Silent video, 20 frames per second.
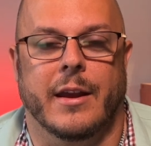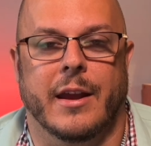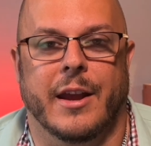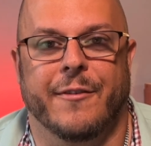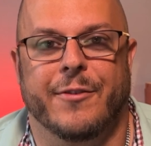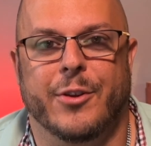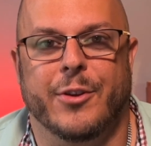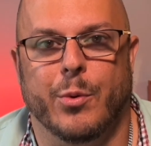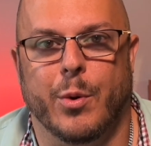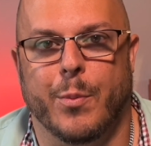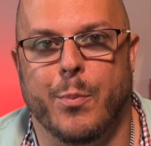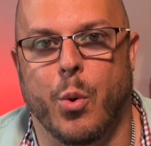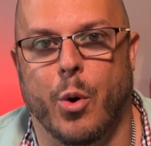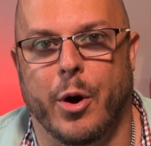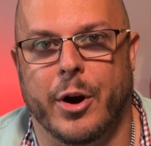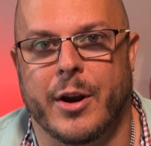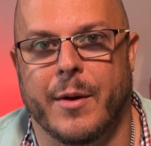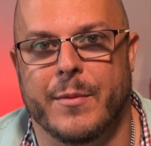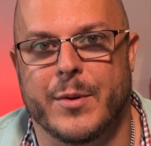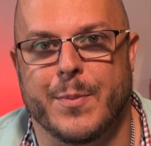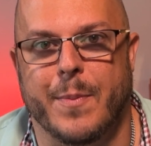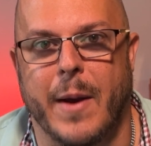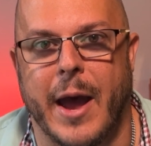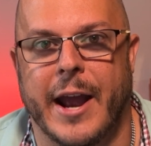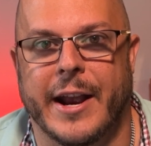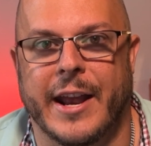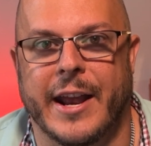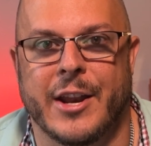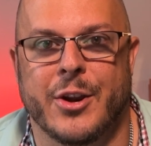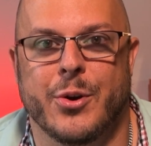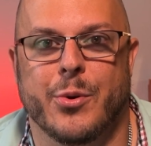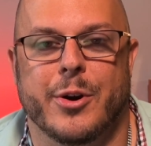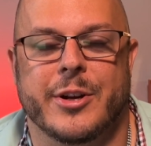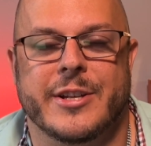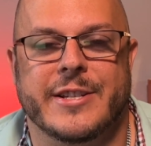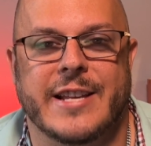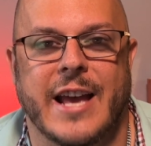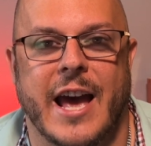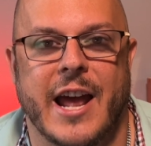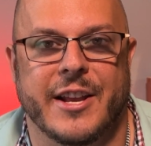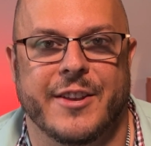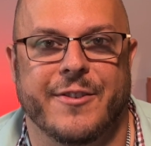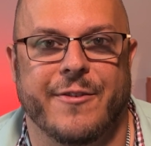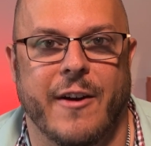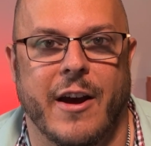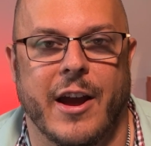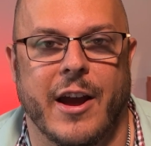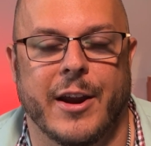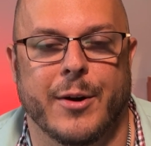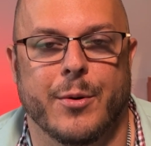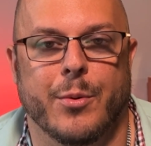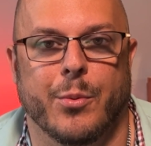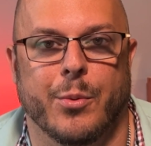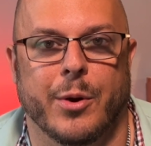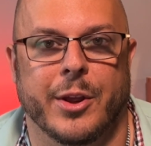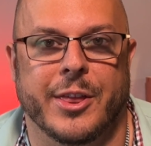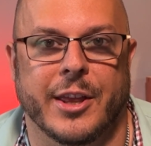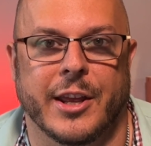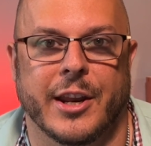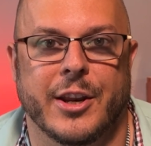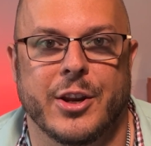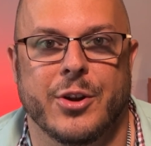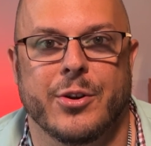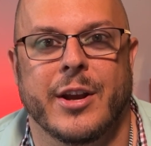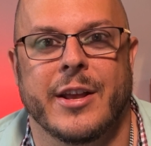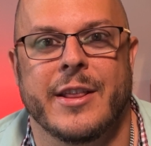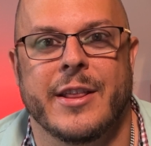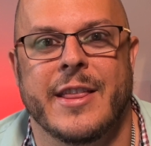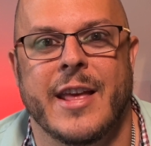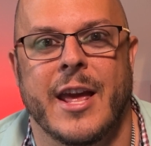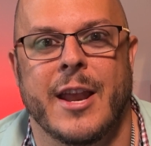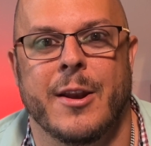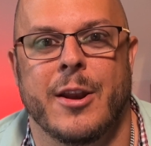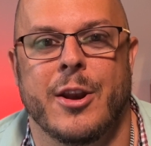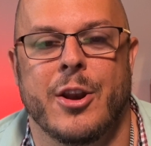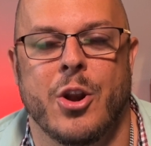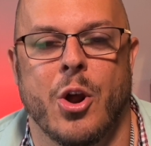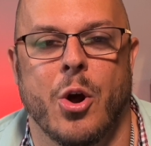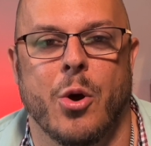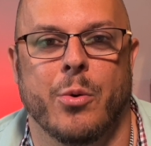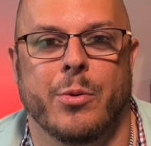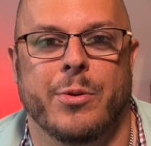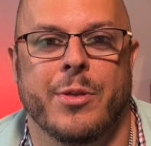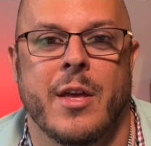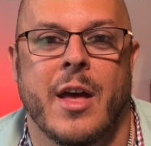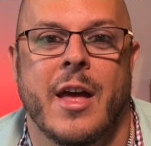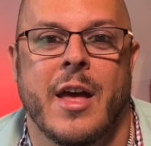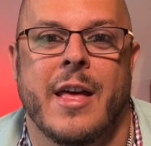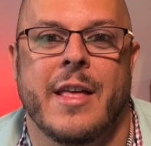If the report comes back and you are satisfied with it, you can then know